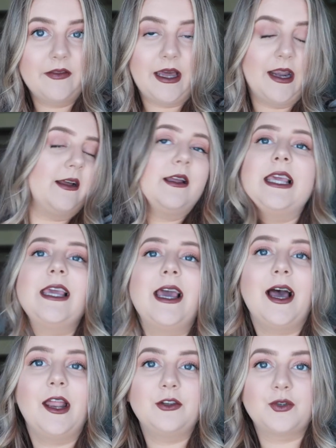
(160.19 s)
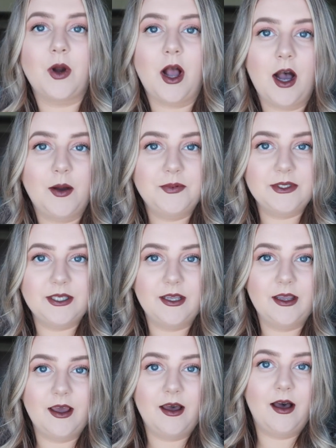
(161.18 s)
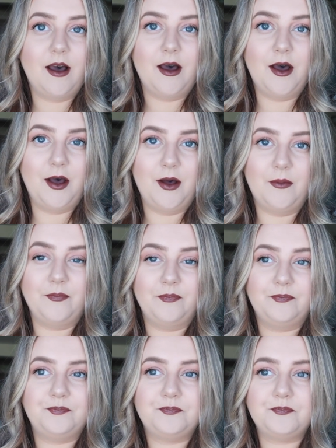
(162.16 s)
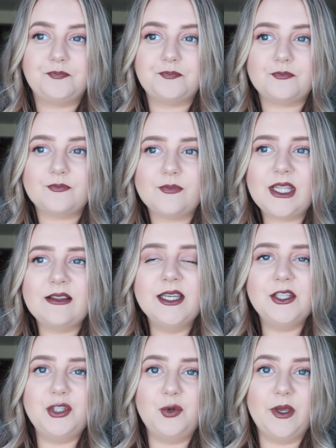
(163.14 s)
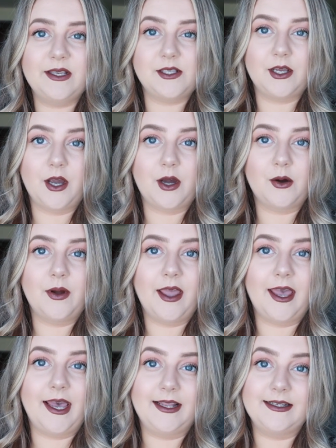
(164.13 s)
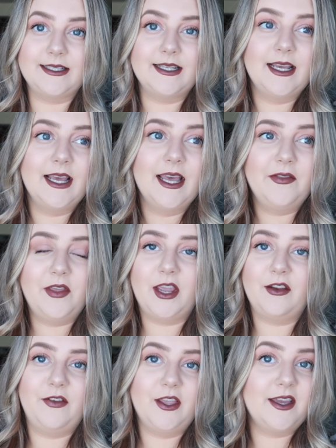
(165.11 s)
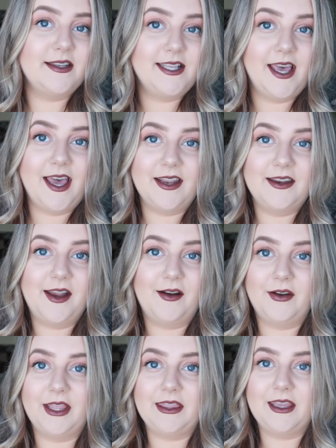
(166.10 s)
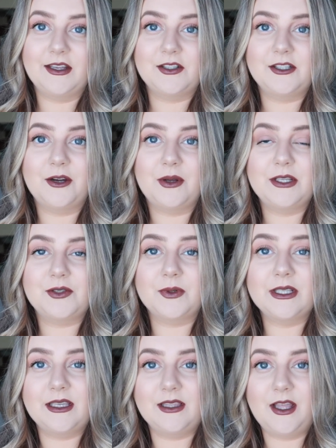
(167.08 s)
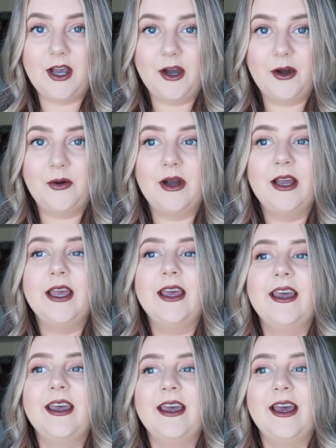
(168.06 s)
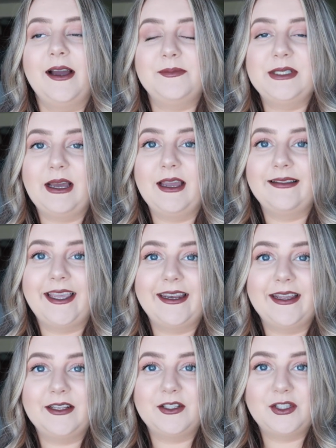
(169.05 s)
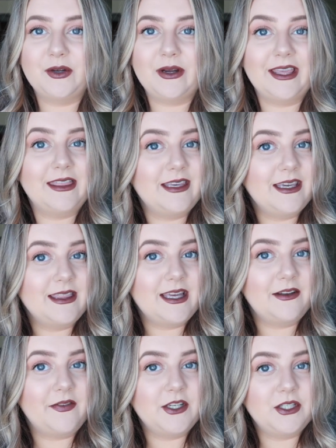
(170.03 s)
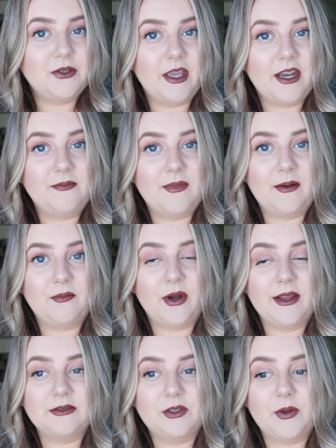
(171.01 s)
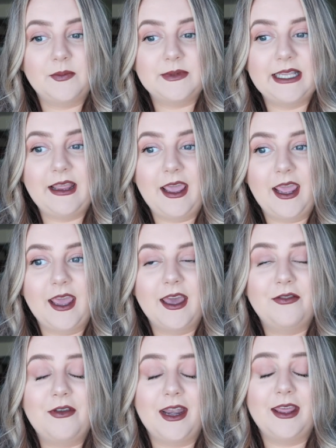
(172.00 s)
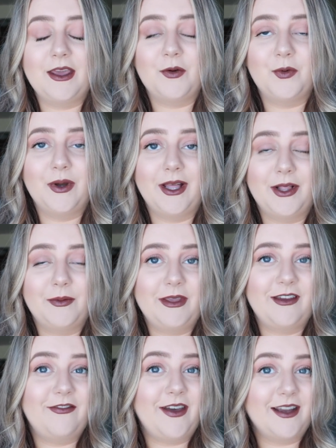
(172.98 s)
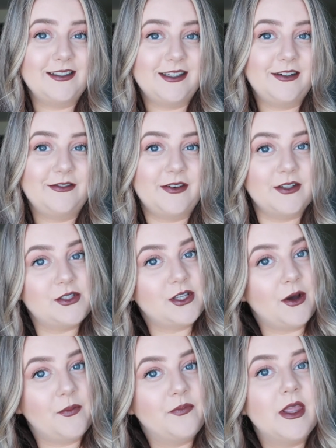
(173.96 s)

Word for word: that he had dropped um, like two weeks ago, and they could feel his head and everything. So he's really low. I'm dilated, so I think that if I do get a membrane sweep today, that it will be effective. So,